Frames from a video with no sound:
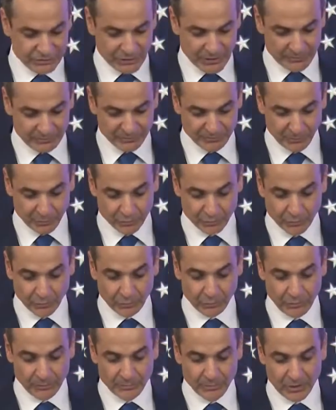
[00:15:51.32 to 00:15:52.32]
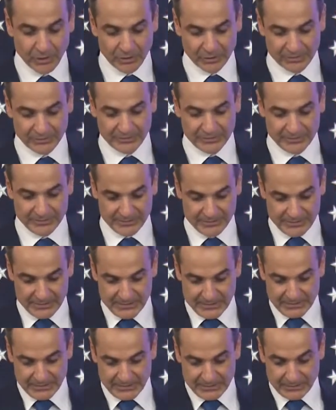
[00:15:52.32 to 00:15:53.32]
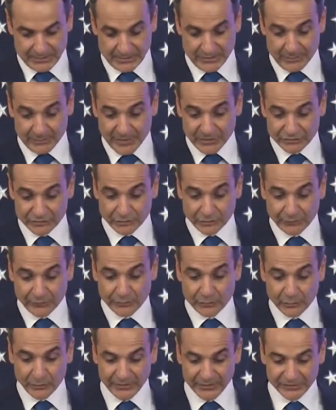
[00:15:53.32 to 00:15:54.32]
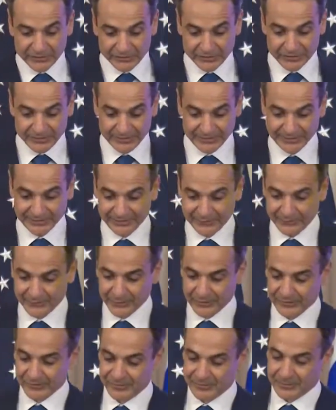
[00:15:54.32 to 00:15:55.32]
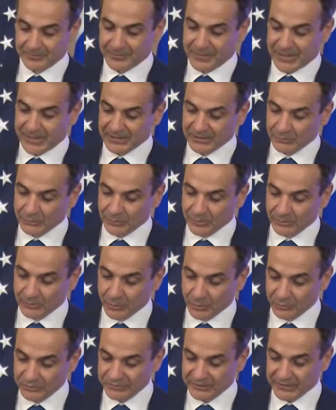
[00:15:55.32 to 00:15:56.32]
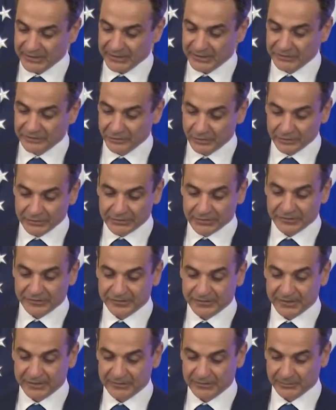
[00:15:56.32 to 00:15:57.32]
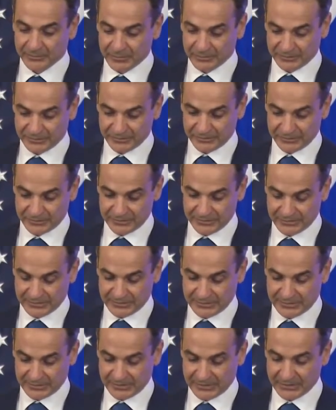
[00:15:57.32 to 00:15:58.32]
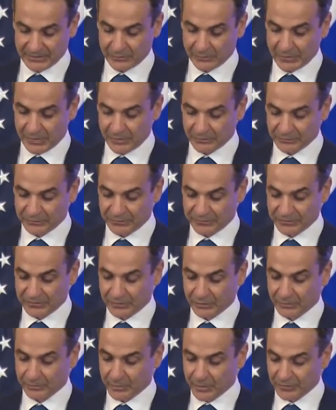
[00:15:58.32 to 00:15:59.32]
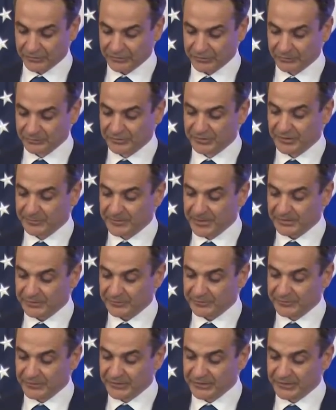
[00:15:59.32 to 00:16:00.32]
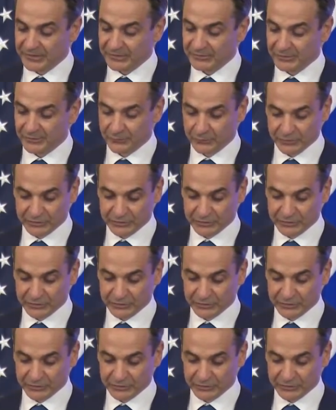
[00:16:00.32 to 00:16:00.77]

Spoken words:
James Monroe remarked, "The mention of Greece fills the mind with the most exalted sentiments and arouses in our bosoms the best feelings of